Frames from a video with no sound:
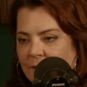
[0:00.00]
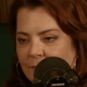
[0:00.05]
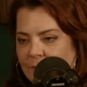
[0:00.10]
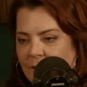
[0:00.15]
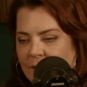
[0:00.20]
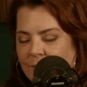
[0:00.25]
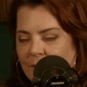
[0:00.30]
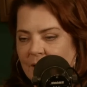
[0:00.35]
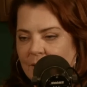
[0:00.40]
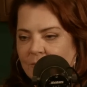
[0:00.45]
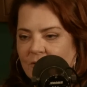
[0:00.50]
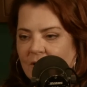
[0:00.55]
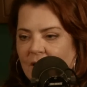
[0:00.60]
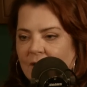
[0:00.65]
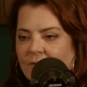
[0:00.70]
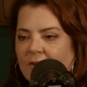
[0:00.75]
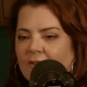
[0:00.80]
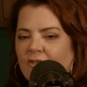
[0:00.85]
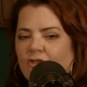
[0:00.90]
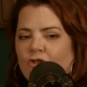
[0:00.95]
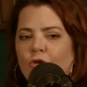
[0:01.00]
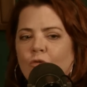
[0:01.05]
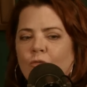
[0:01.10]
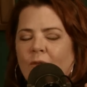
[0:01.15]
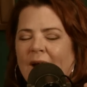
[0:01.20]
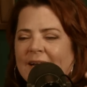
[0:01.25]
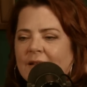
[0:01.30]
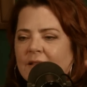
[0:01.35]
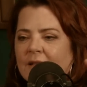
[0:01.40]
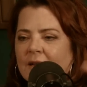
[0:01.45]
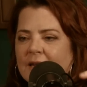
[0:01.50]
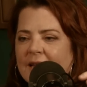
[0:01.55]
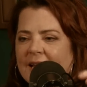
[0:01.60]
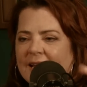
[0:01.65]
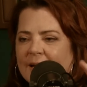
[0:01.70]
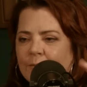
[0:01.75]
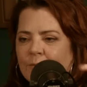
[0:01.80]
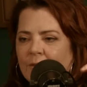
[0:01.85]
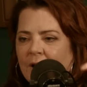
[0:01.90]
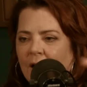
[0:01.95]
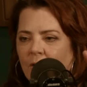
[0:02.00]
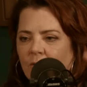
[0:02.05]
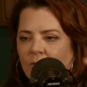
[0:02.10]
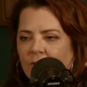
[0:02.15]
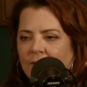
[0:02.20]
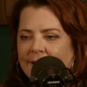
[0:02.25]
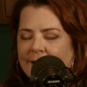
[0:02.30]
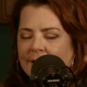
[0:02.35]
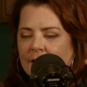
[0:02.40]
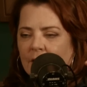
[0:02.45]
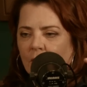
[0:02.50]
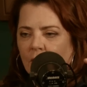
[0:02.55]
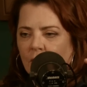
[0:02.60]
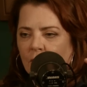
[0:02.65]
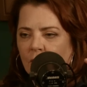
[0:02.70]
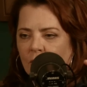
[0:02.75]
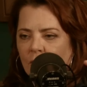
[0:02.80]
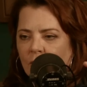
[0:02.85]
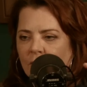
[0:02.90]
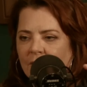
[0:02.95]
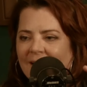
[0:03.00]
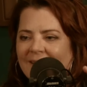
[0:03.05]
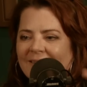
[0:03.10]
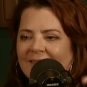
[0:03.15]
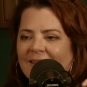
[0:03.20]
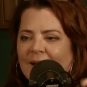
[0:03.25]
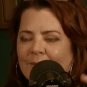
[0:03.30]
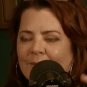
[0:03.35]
My mom's got a friend. She'll write the name down later and let